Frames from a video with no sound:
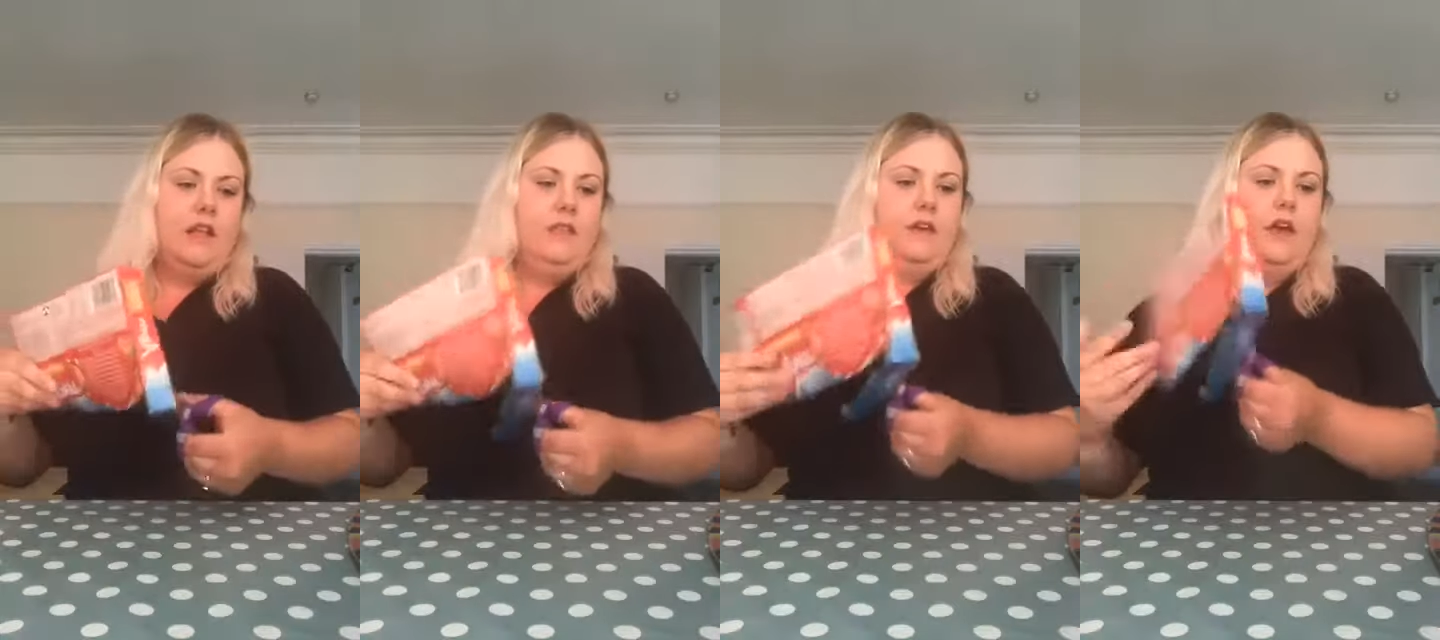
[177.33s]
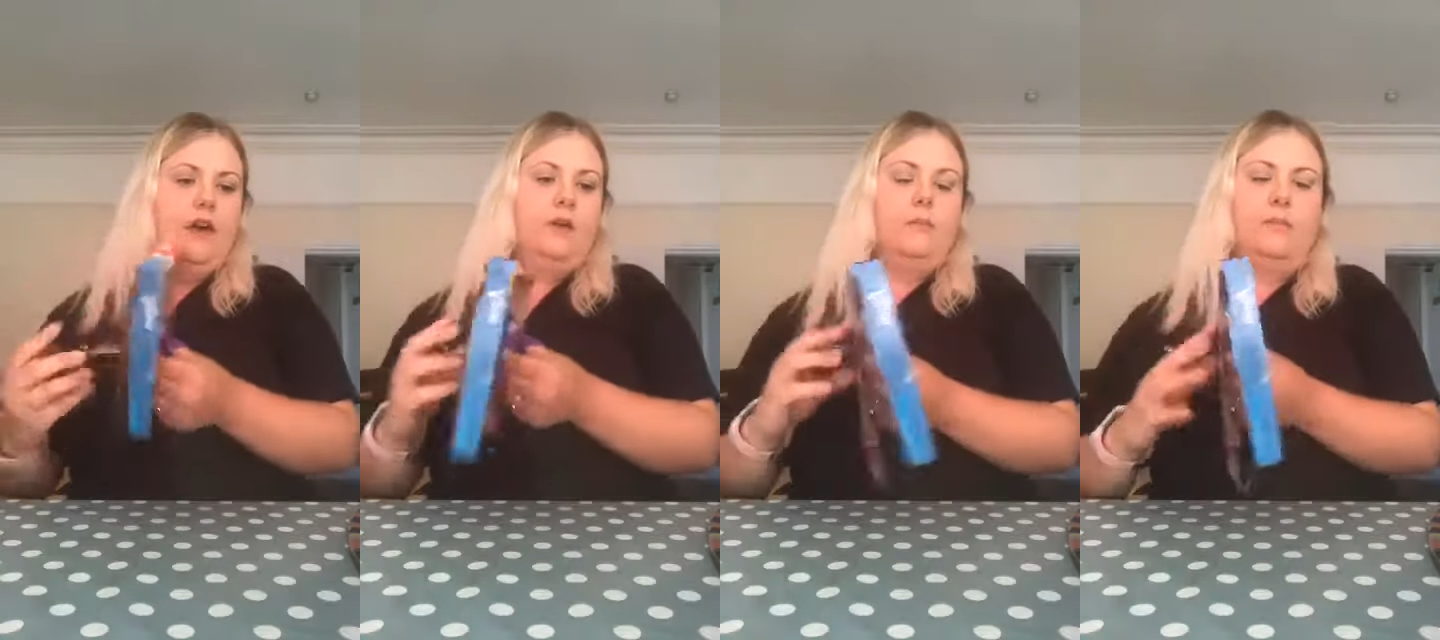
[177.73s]
the
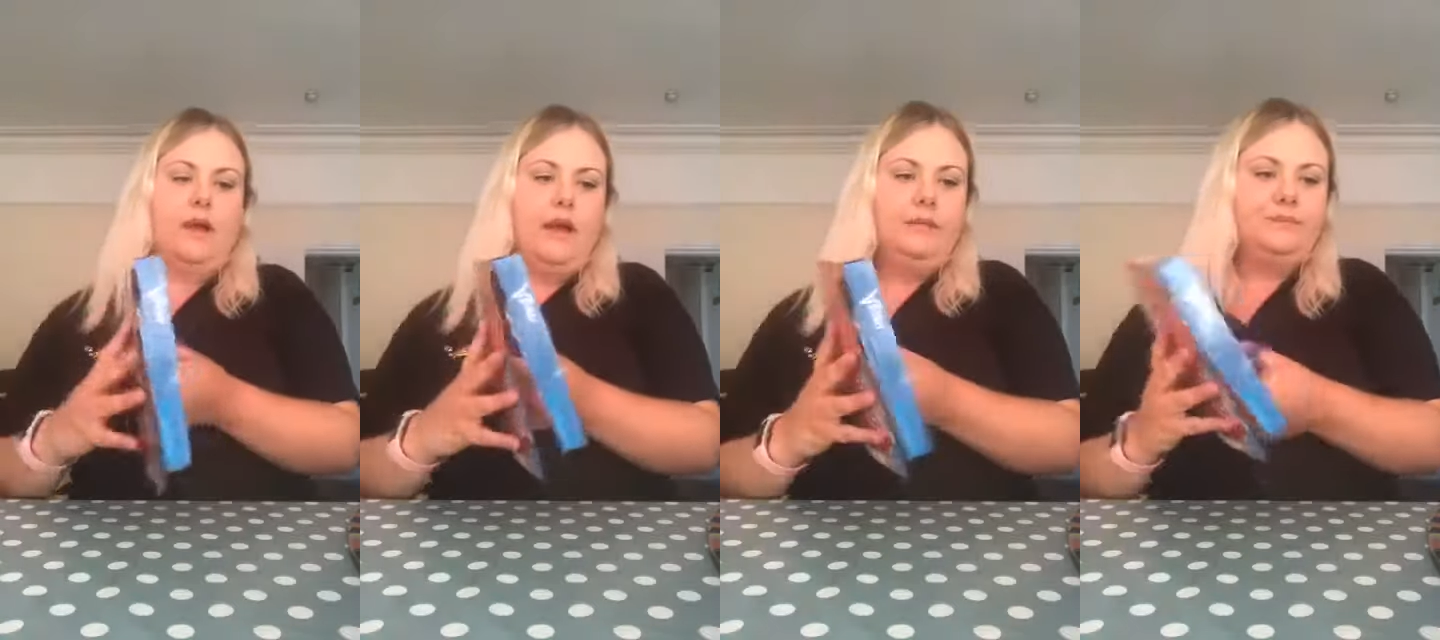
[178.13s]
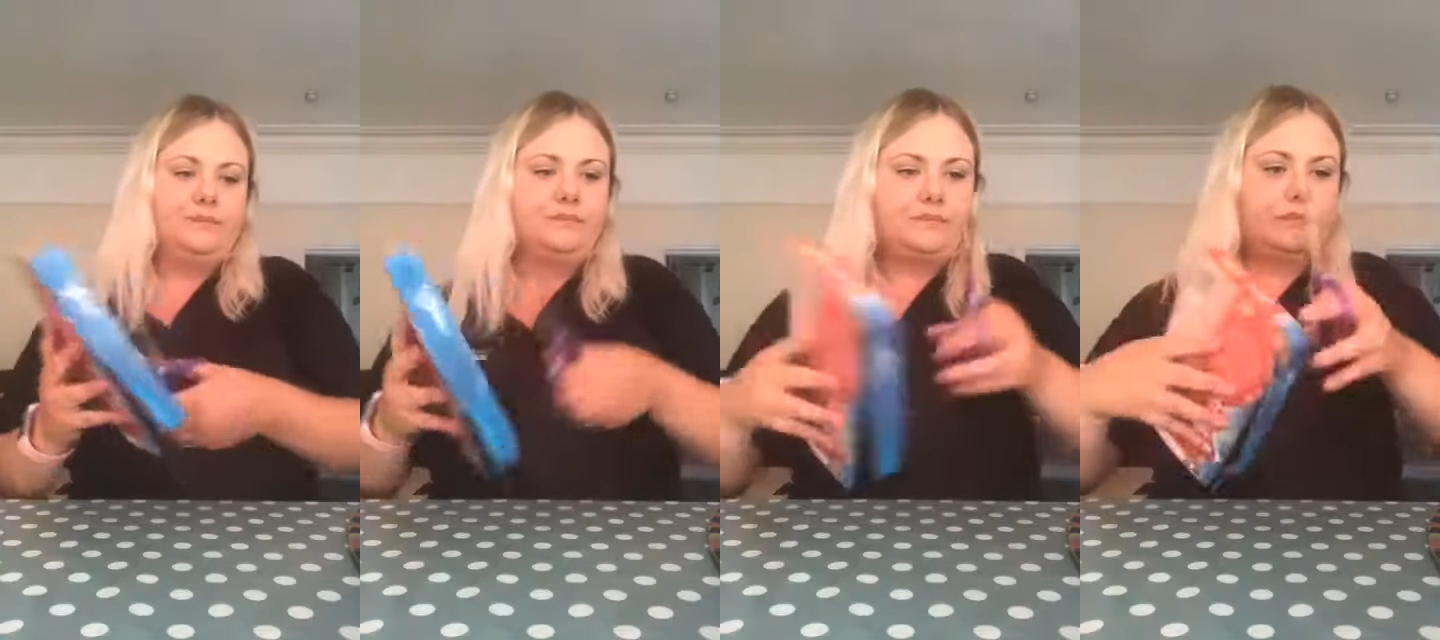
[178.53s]
cobra
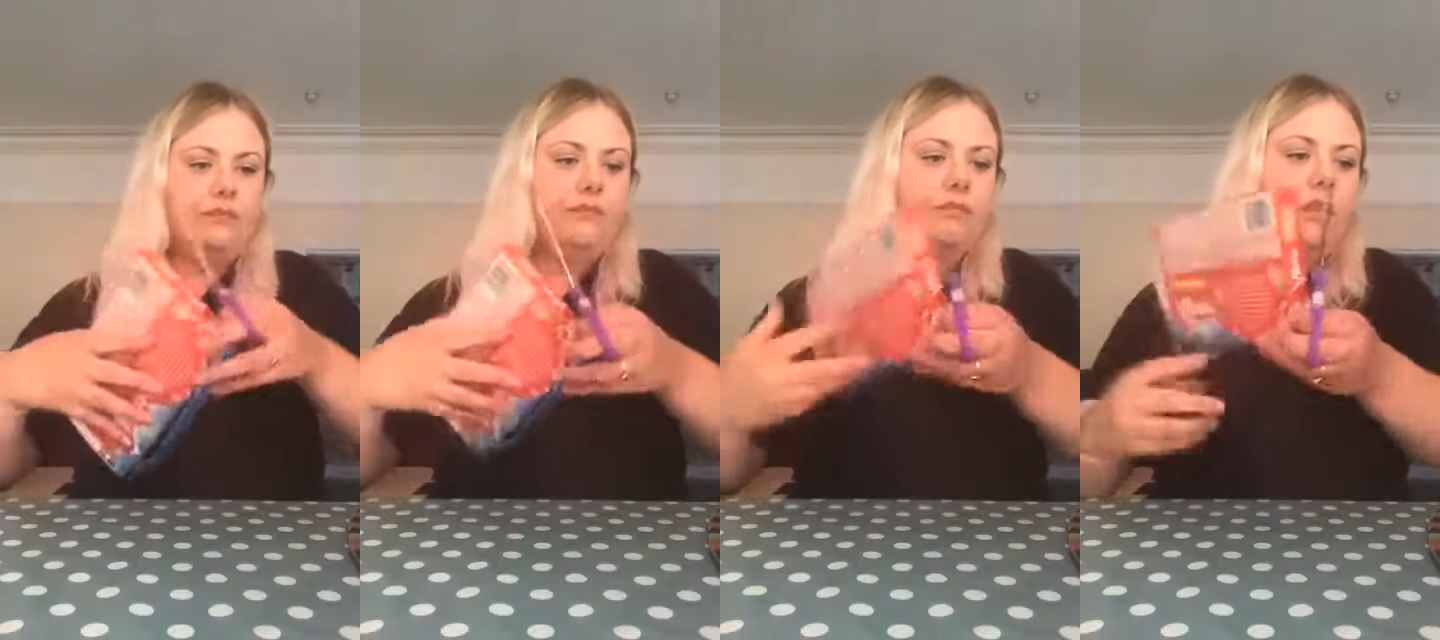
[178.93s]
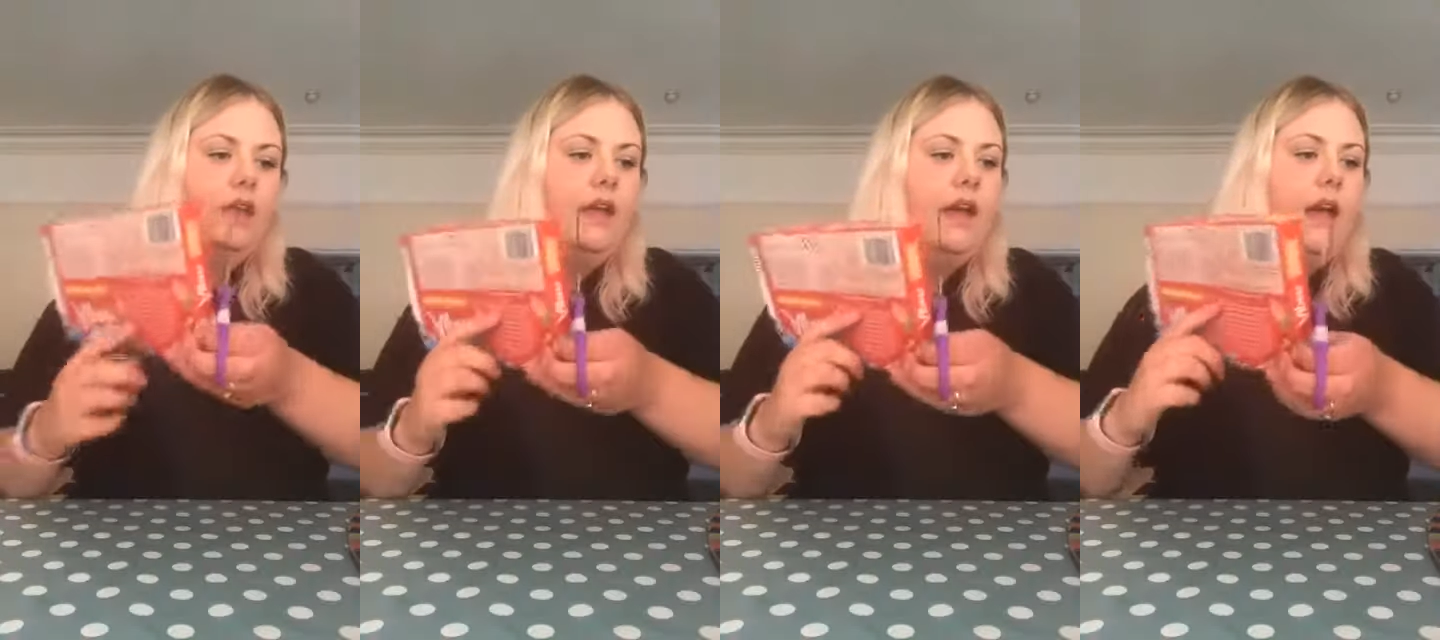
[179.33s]

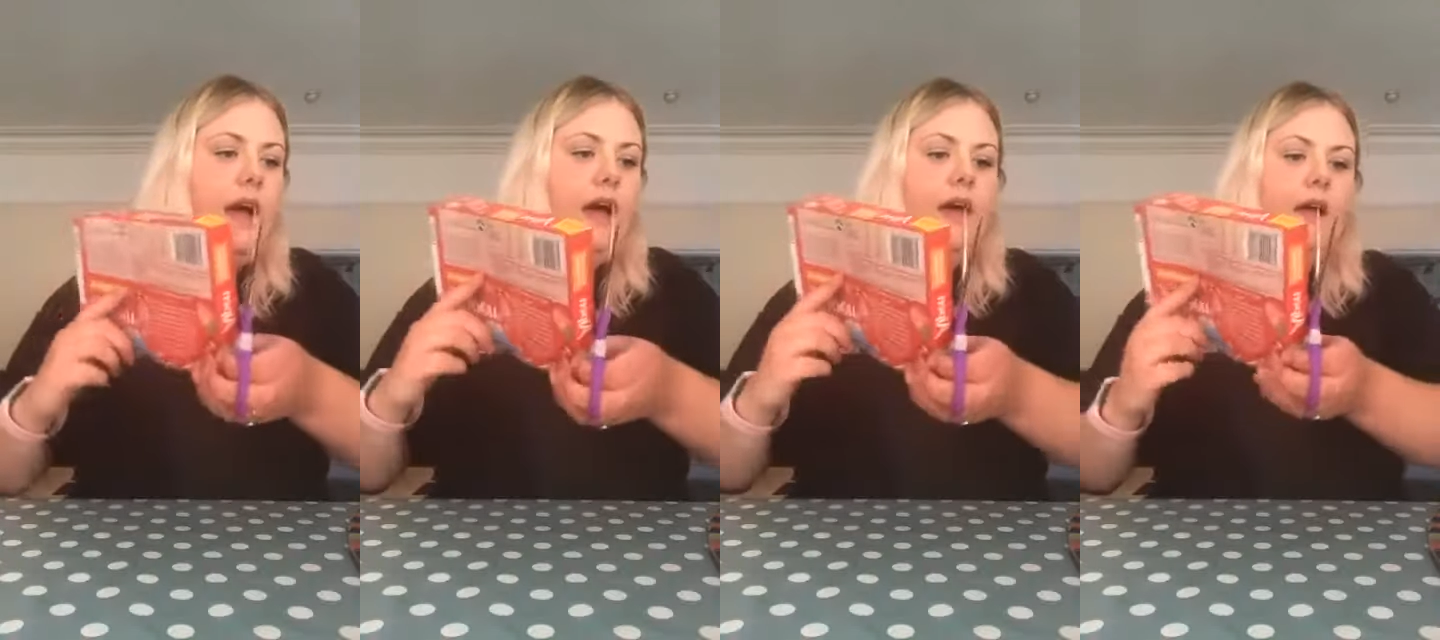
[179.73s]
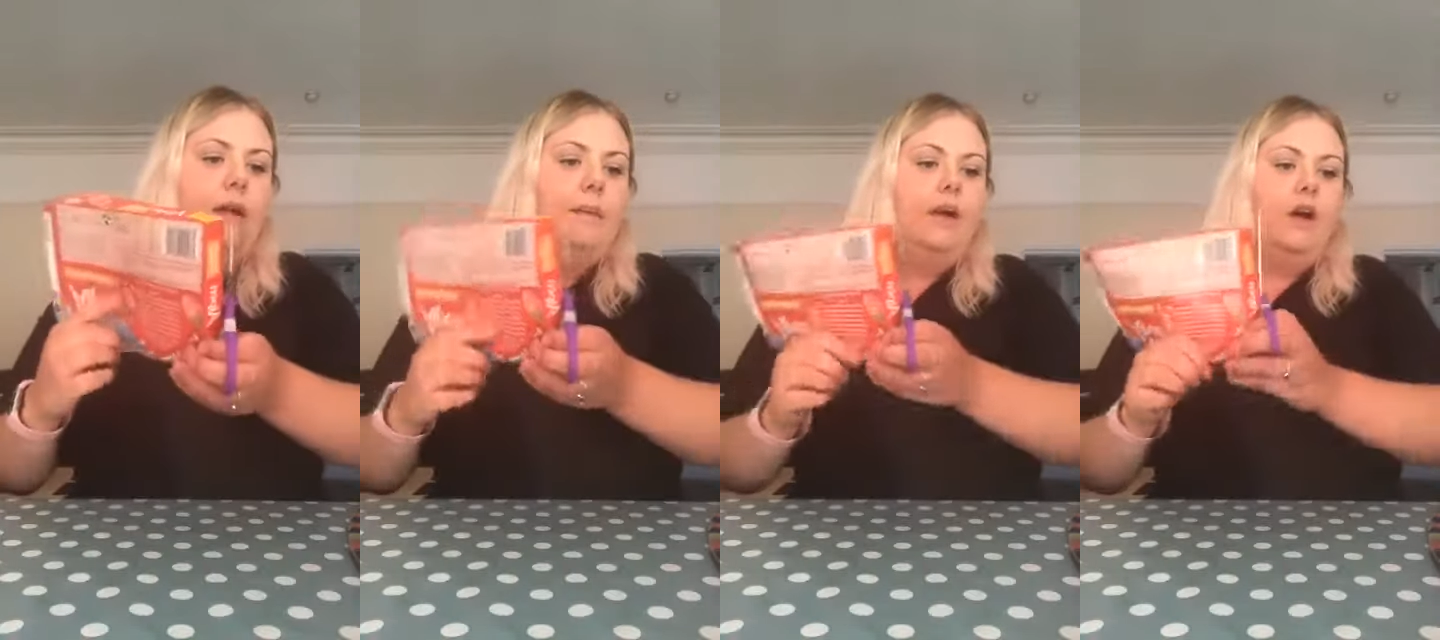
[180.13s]

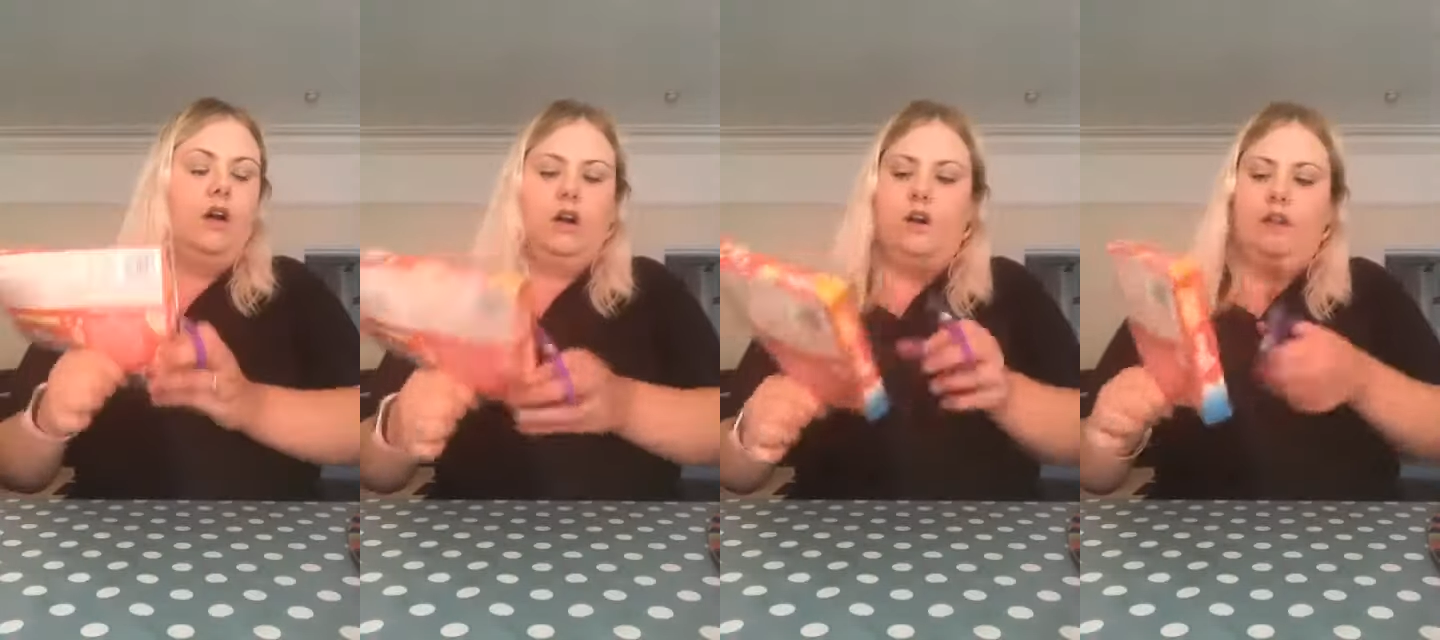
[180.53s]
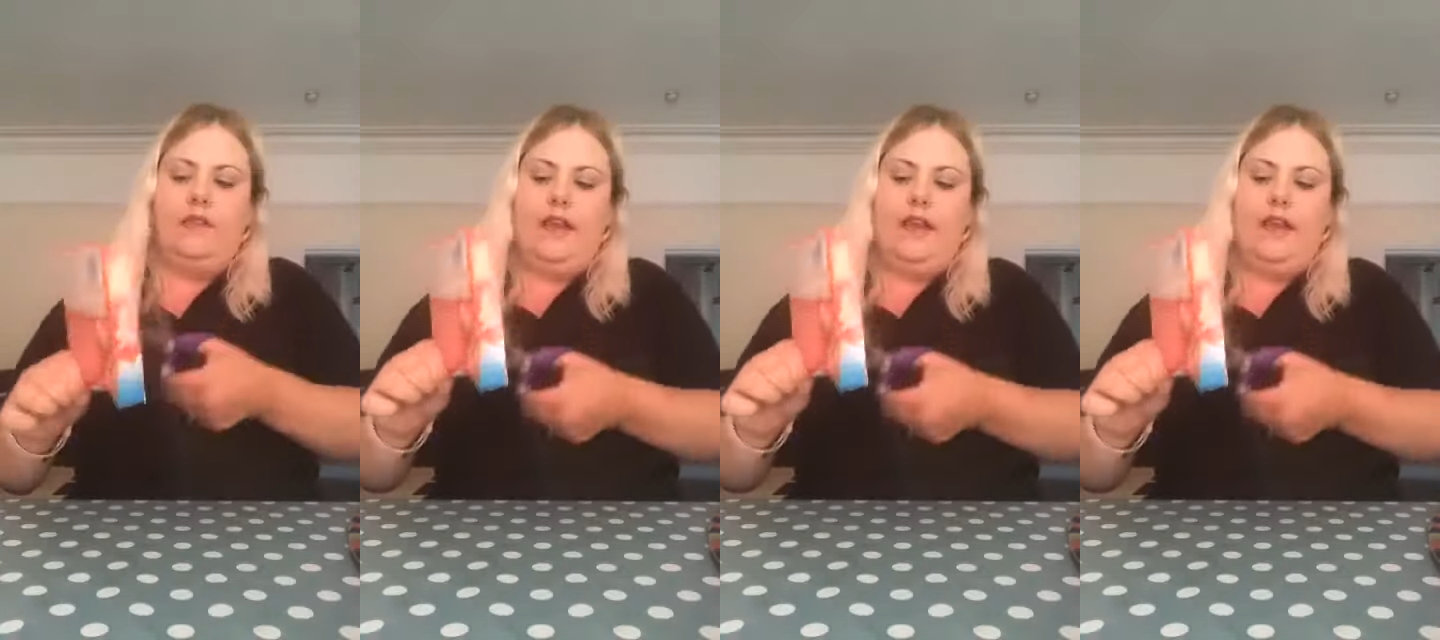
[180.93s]
on the